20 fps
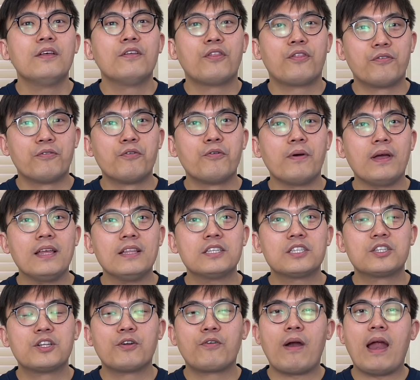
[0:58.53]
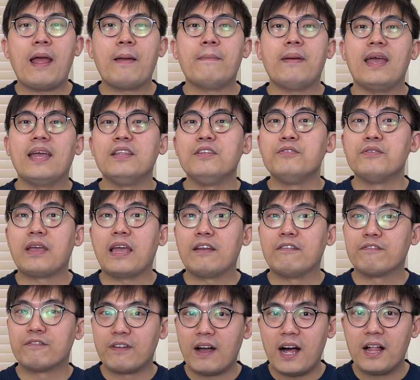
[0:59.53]
through Instagram, and you can
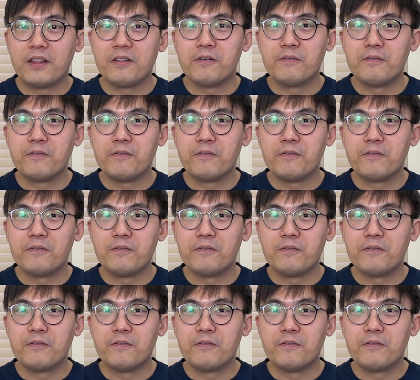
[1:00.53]
follow